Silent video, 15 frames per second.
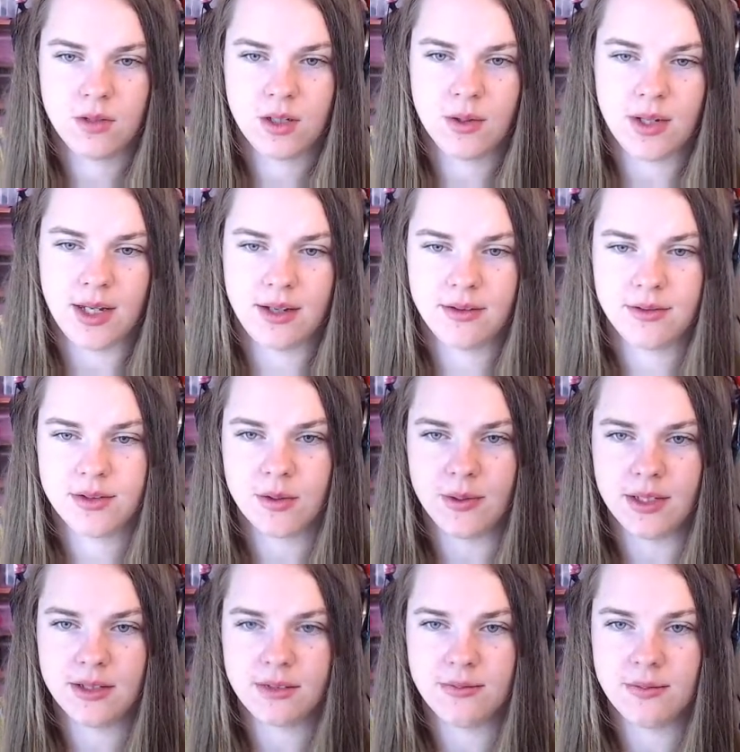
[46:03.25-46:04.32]
Okay, so
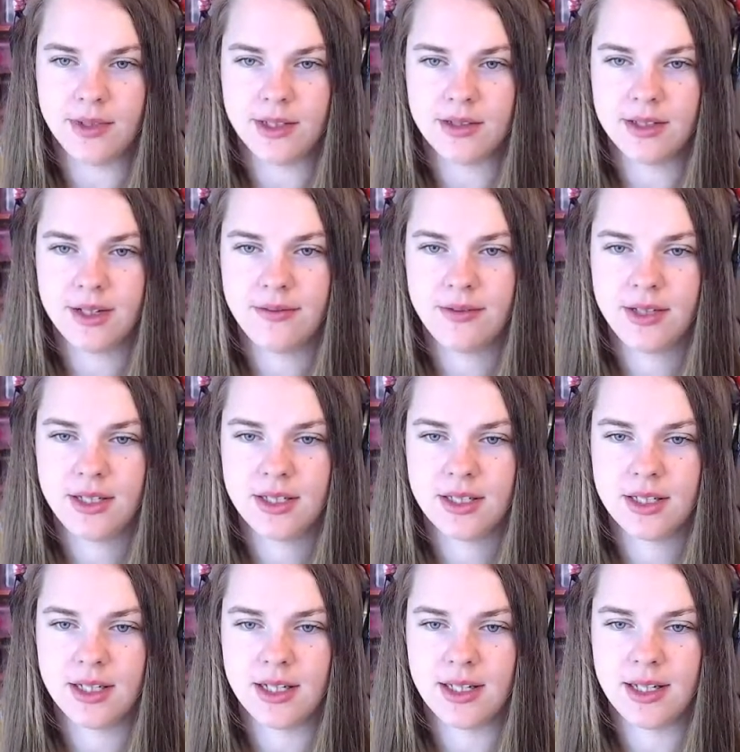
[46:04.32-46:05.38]
we definitely
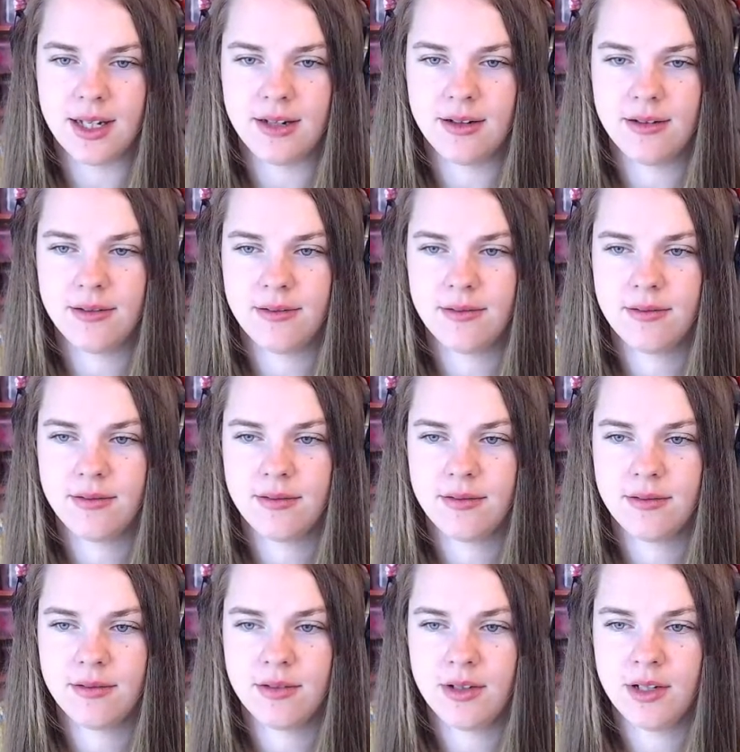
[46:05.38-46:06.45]
declared that.
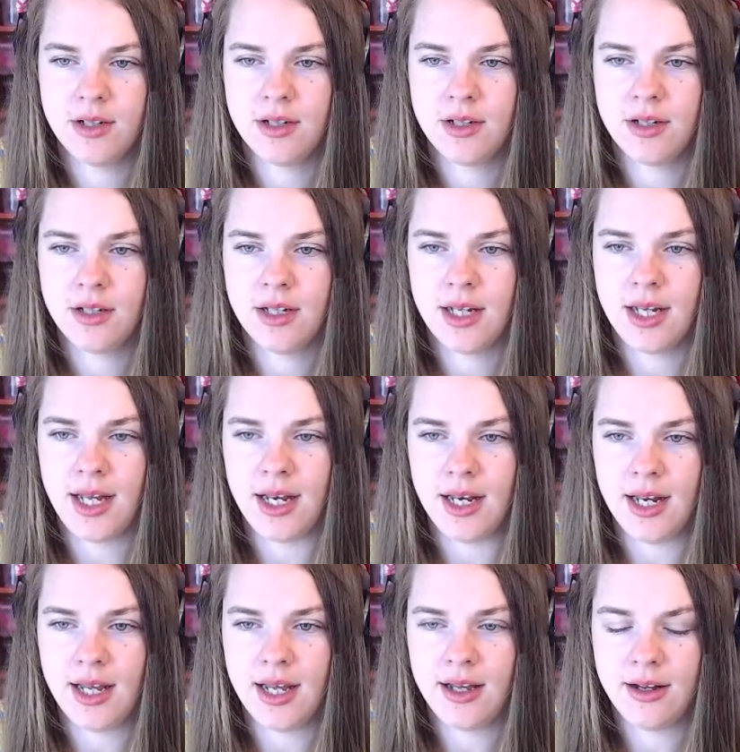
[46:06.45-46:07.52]
And
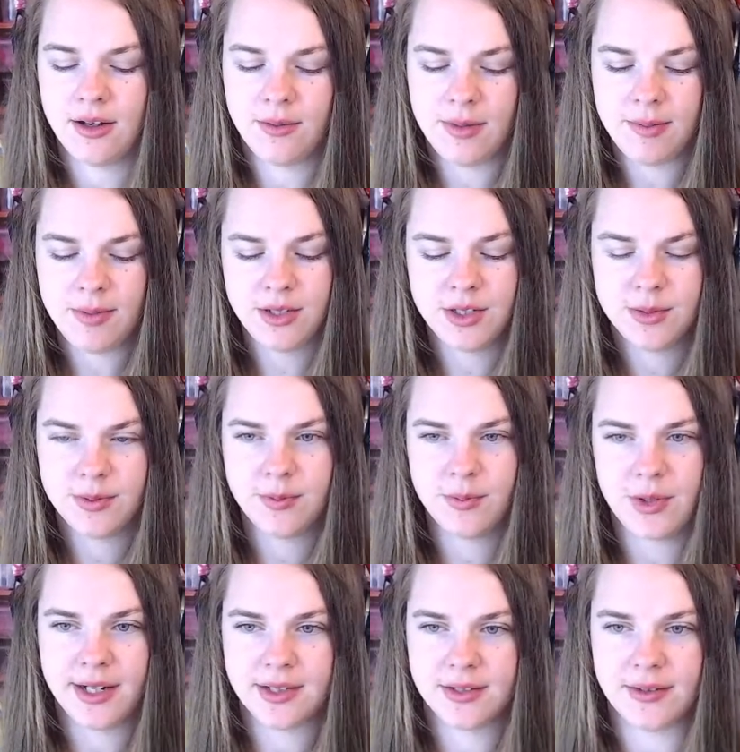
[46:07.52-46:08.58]
now maybe I'll just put
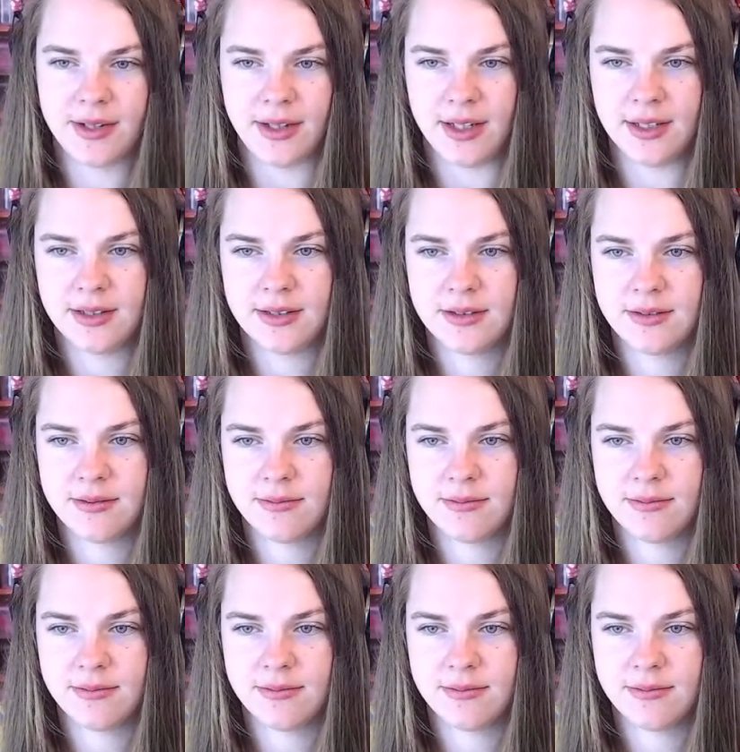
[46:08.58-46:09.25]
brackets around this.